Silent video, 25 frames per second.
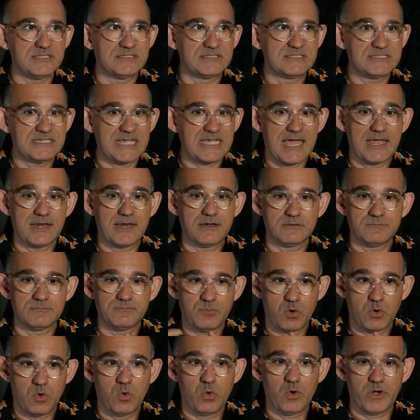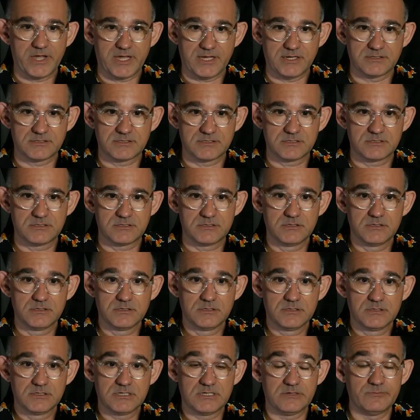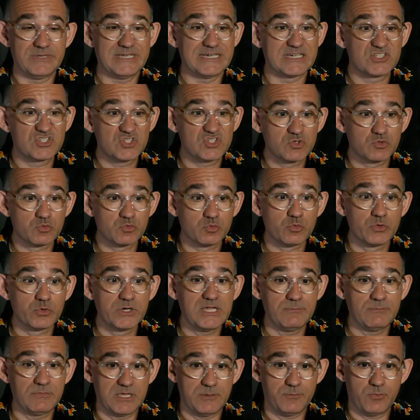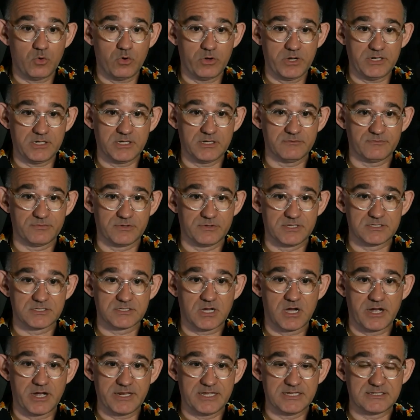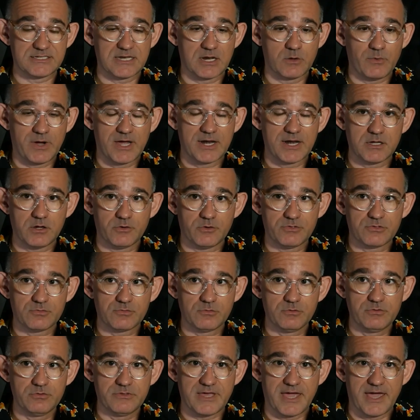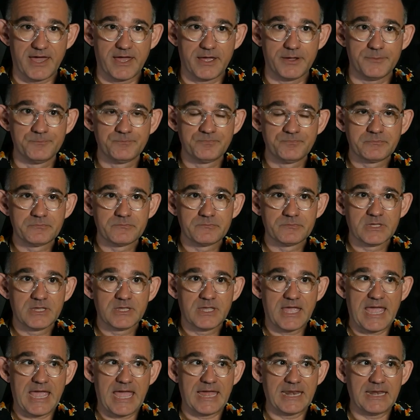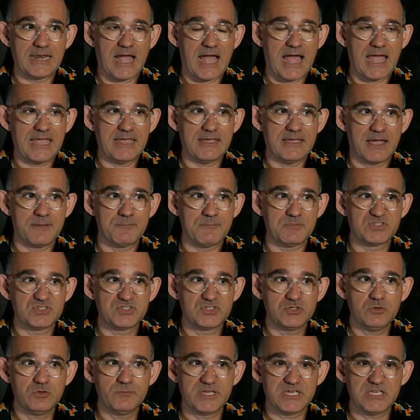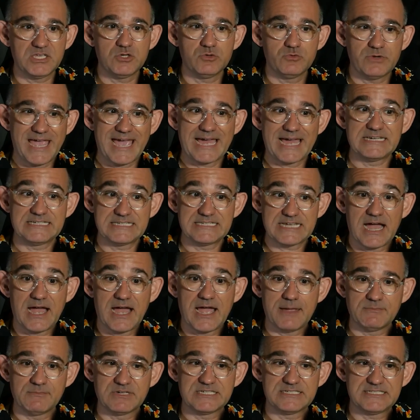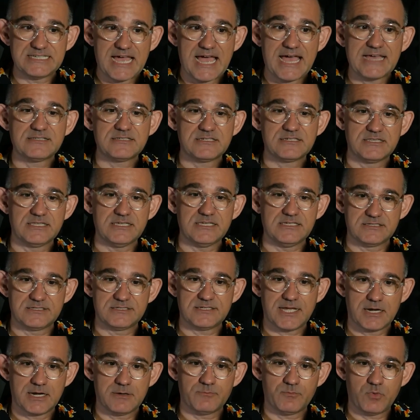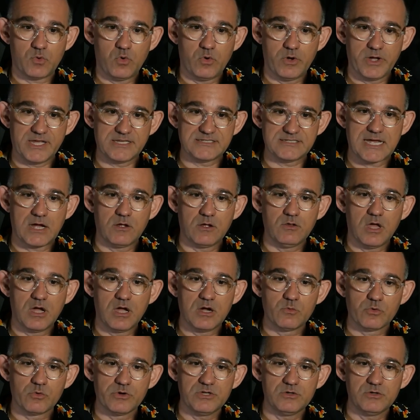10 points can be extremely poignant for this audience. And I want to go through that. And I'm assuming you had time to test these 10 points. How long were you